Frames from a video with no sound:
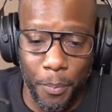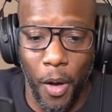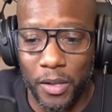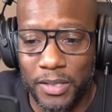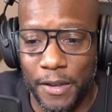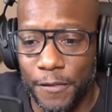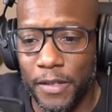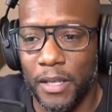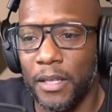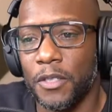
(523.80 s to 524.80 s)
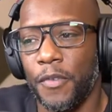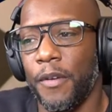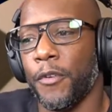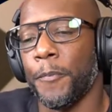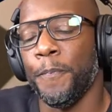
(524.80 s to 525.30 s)
the ball is definitely in his
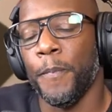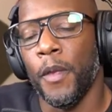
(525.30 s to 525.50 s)
favor.